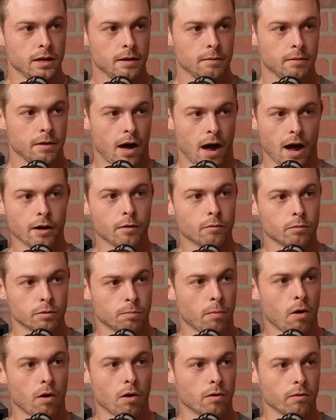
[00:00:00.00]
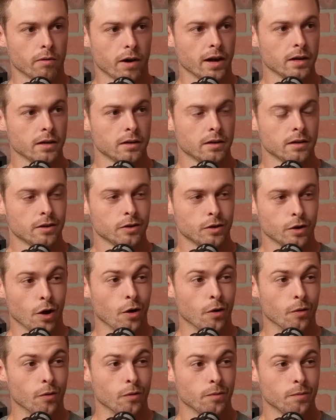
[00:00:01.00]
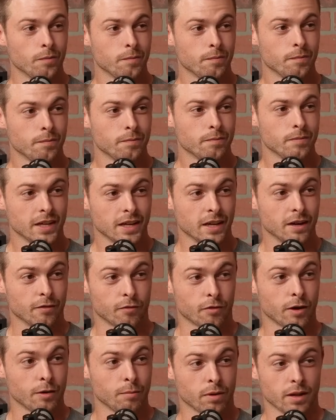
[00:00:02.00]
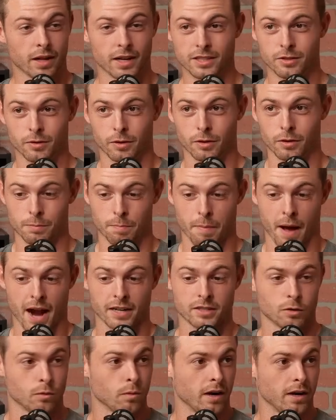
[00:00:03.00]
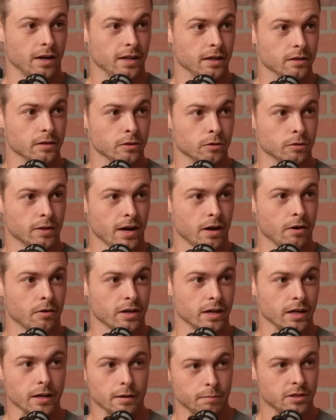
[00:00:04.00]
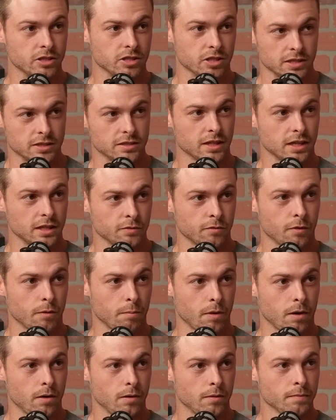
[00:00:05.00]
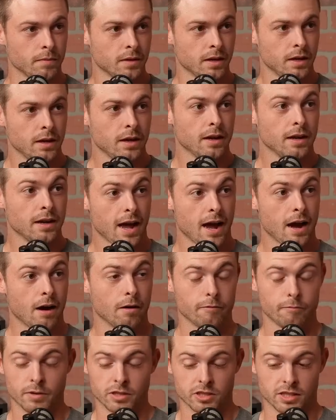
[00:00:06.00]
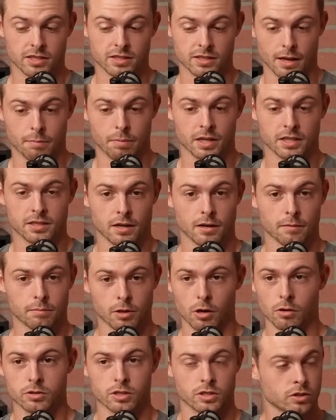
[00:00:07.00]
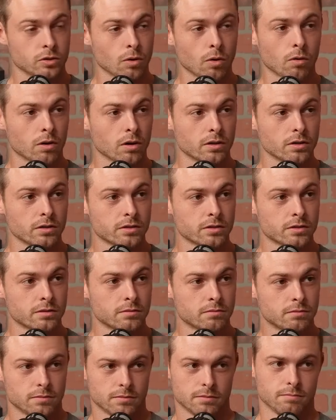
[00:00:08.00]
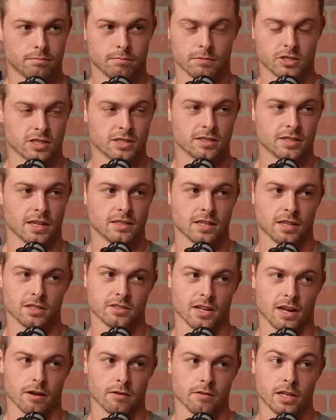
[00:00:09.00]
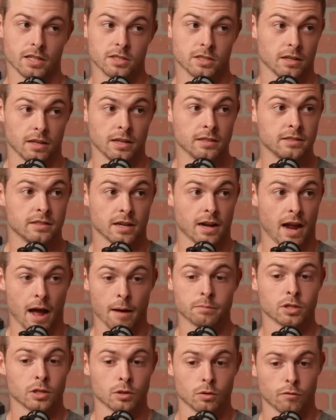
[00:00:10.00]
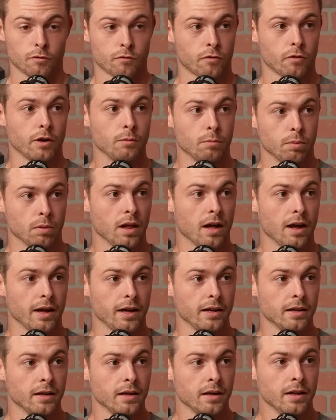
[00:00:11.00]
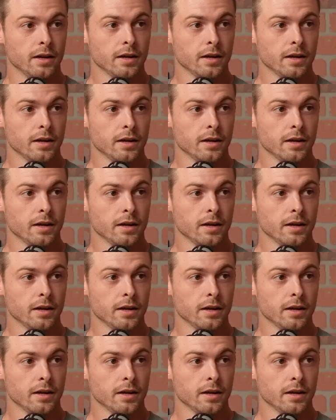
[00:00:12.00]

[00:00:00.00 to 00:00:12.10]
Iowa ball, right? No. They get a free play, so it goes back to where it hit Luke Elkin in Michigan State's football. Now, if Michigan State picks it up, goes and scores, Michigan State touchdown. It's an absolute free play.